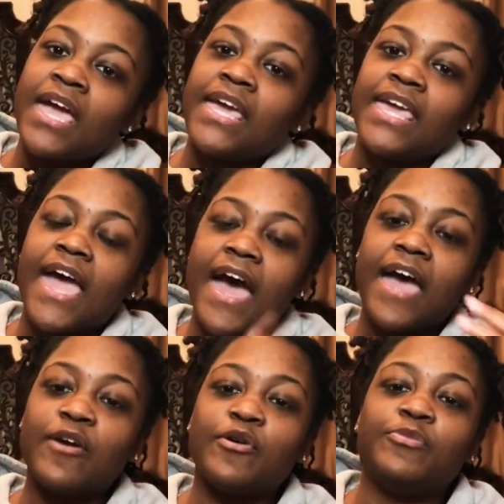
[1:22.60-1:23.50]
video,
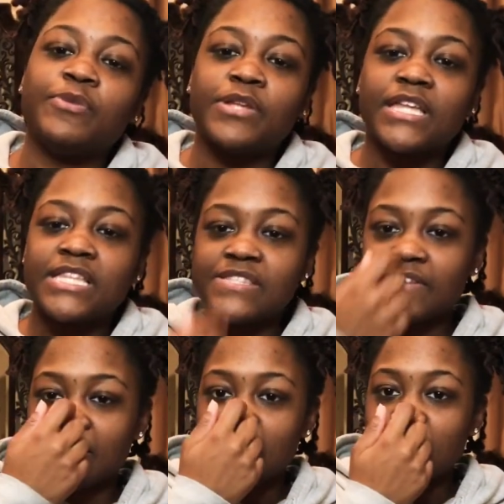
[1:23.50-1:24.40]
I hope you like this
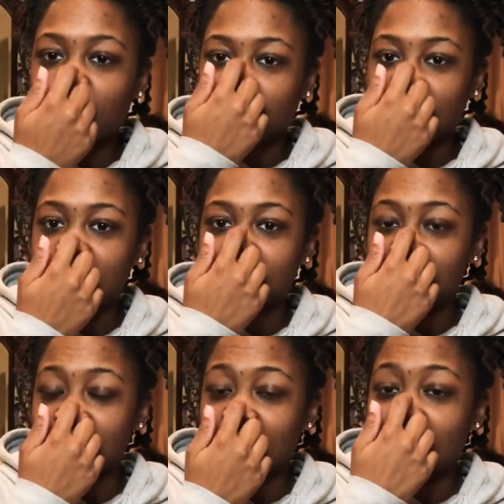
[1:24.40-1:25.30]
video. Please
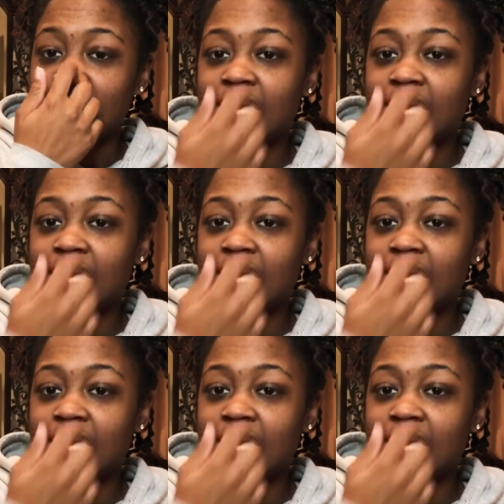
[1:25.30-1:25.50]
like,